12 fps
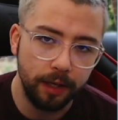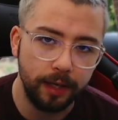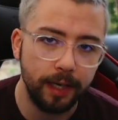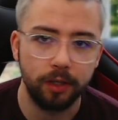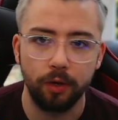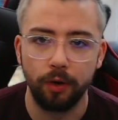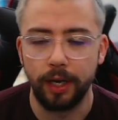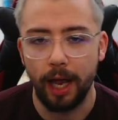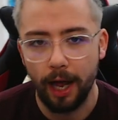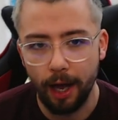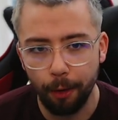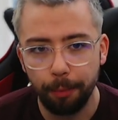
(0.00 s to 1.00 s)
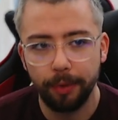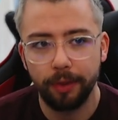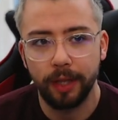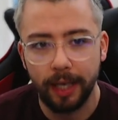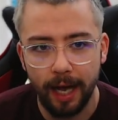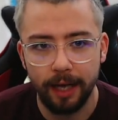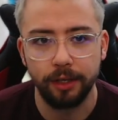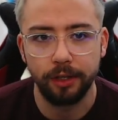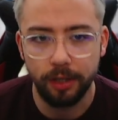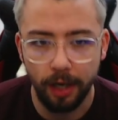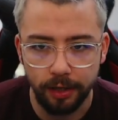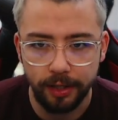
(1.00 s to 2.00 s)
it in the Discord. Help the guys
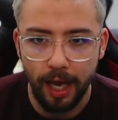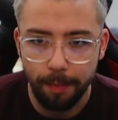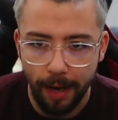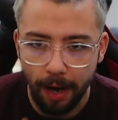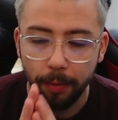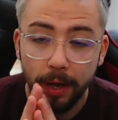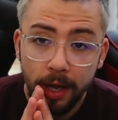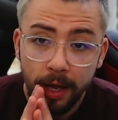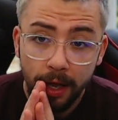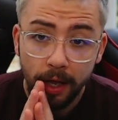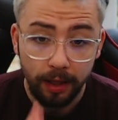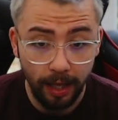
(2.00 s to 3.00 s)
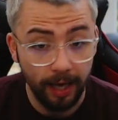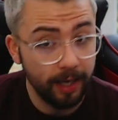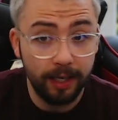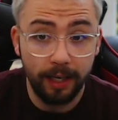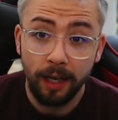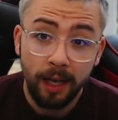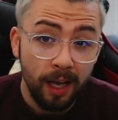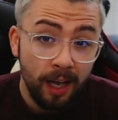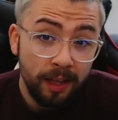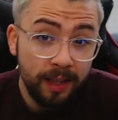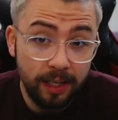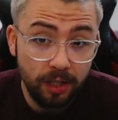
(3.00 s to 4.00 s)
at Starscape out. Like,
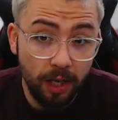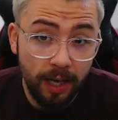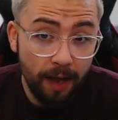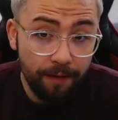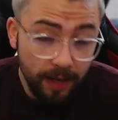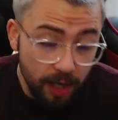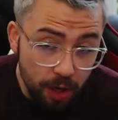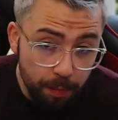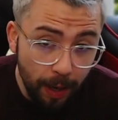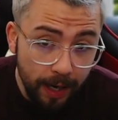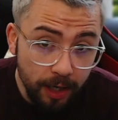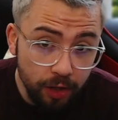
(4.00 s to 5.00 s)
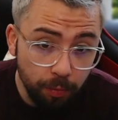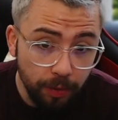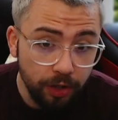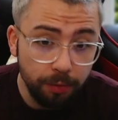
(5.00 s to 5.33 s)
there's an FAQ page,